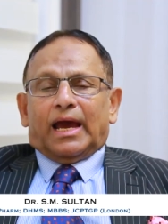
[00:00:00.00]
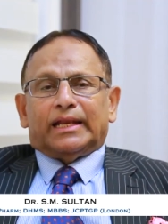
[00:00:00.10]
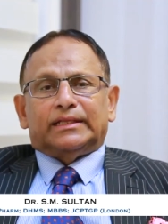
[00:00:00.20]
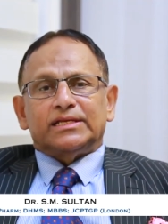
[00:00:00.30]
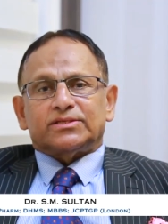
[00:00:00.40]

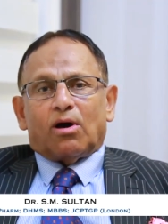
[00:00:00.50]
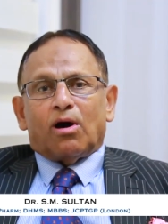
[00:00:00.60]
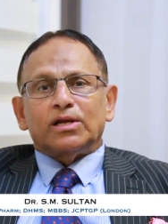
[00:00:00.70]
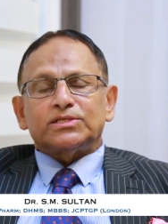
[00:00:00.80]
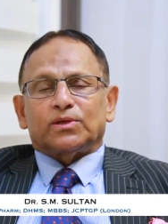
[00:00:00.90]
And this
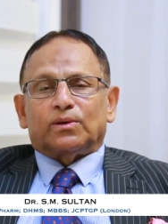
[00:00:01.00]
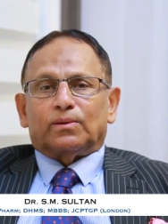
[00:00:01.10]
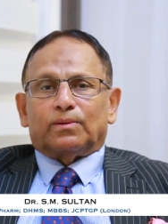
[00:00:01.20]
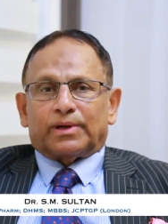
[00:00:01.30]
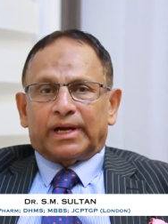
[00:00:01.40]

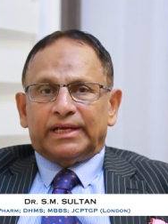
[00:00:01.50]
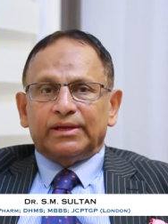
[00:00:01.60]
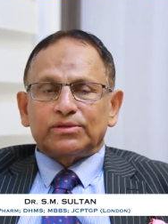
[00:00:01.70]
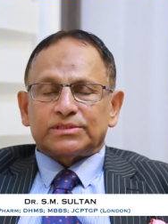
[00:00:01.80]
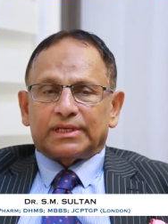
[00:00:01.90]
also
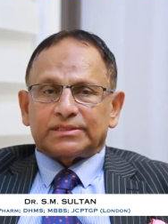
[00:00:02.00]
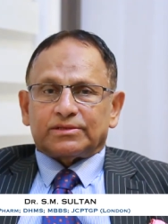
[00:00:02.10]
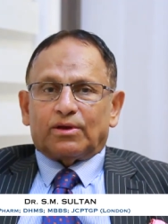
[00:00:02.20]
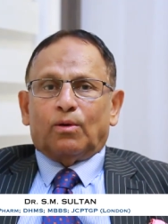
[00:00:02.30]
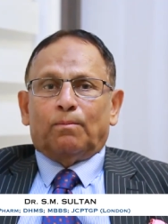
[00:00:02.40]

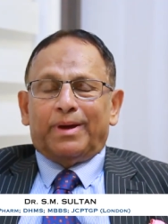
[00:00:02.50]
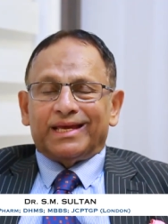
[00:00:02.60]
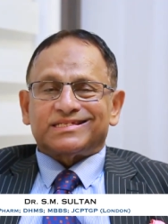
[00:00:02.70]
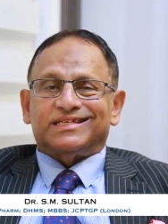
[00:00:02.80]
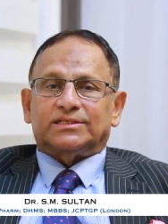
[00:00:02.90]
reduces
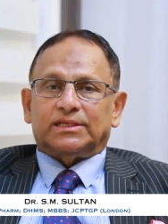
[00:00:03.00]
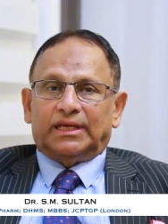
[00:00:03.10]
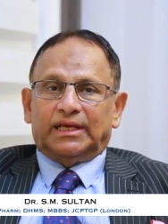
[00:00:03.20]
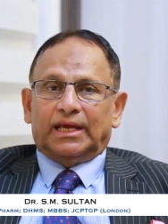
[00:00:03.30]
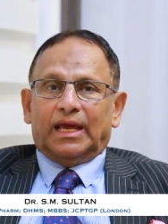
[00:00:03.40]

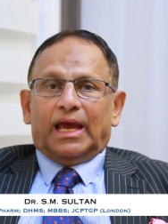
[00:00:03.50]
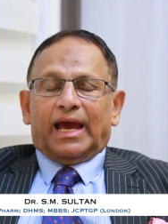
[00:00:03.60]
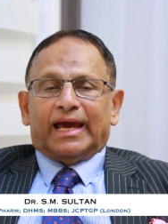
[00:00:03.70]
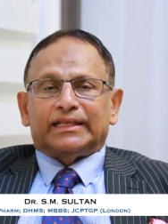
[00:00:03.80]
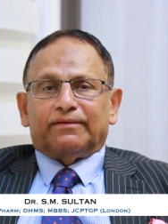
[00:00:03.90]
obesity
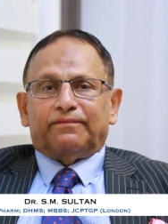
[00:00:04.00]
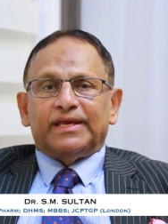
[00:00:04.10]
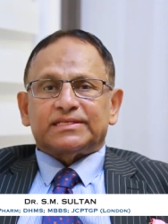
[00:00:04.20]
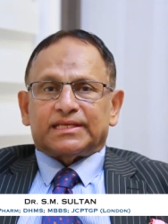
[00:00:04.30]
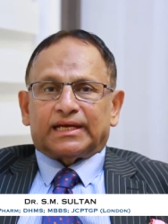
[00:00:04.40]
and the
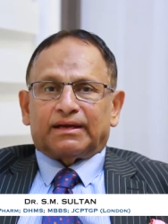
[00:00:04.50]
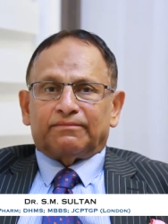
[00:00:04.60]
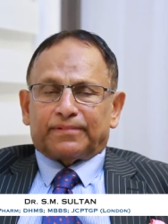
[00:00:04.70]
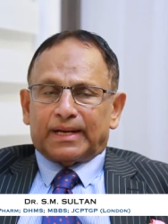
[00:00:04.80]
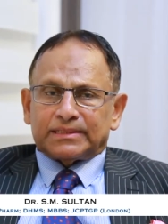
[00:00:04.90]
waist
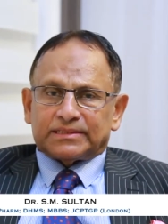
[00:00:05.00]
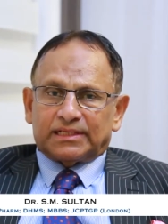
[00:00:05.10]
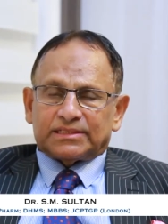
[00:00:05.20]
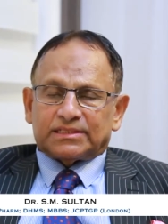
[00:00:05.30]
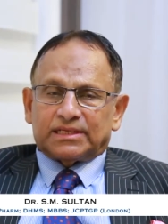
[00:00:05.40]

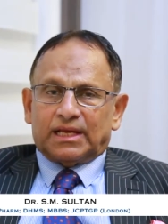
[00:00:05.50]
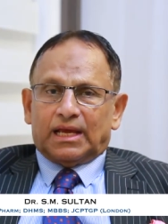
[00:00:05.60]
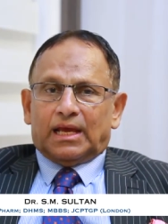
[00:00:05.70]
circumferences.